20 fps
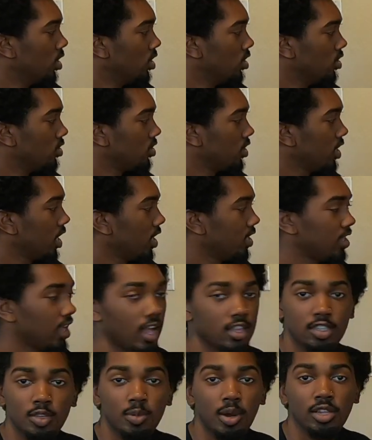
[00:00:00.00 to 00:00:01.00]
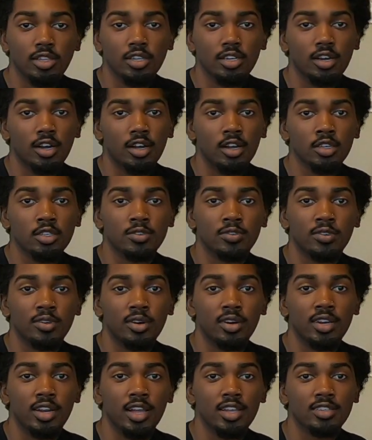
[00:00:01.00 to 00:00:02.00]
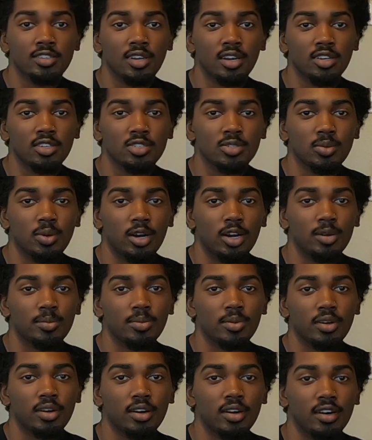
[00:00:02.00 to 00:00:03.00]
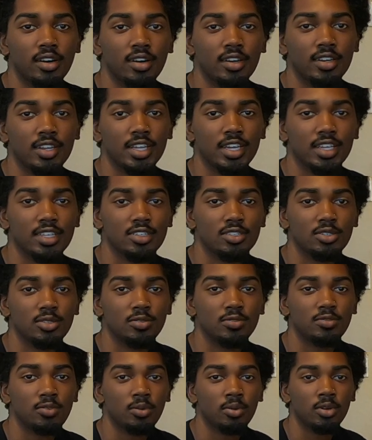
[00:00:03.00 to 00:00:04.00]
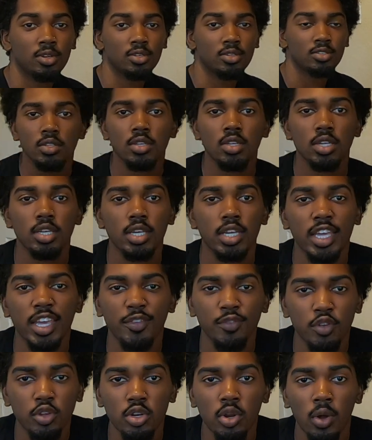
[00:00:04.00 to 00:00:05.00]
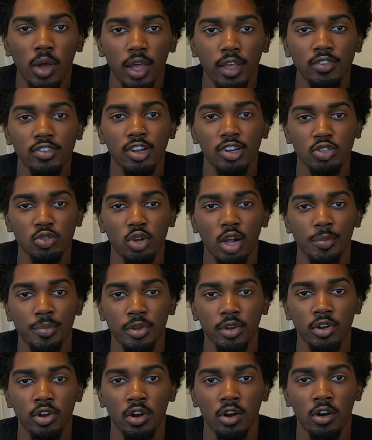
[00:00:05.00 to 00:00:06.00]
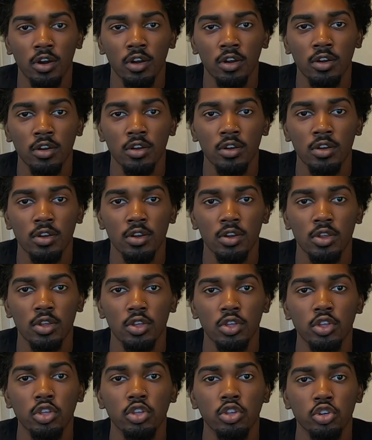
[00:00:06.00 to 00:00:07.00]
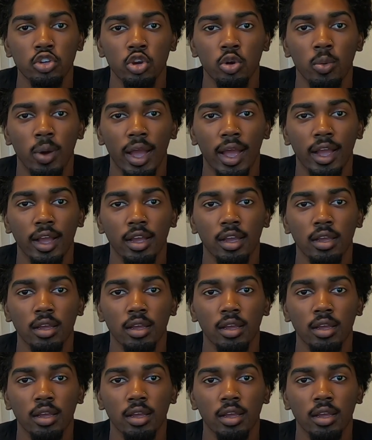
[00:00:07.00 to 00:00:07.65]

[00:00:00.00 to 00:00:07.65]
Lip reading: So yeah, that's about the cost for an SR swap on a 240. If you don't SR swap your car, you're whack.